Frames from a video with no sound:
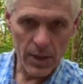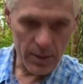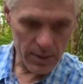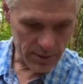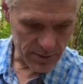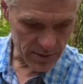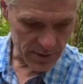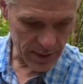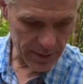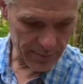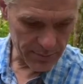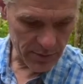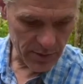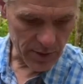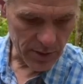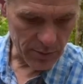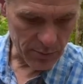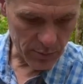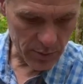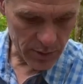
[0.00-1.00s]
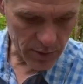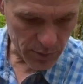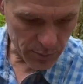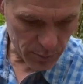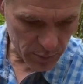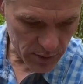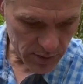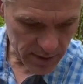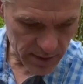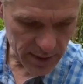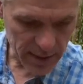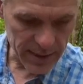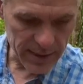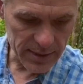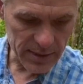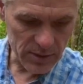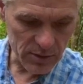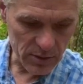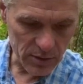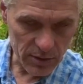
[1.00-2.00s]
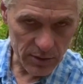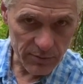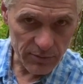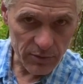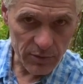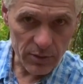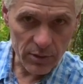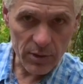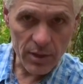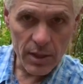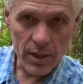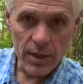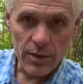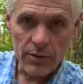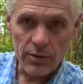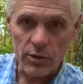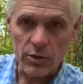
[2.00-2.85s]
Same thing, real precise. Look for the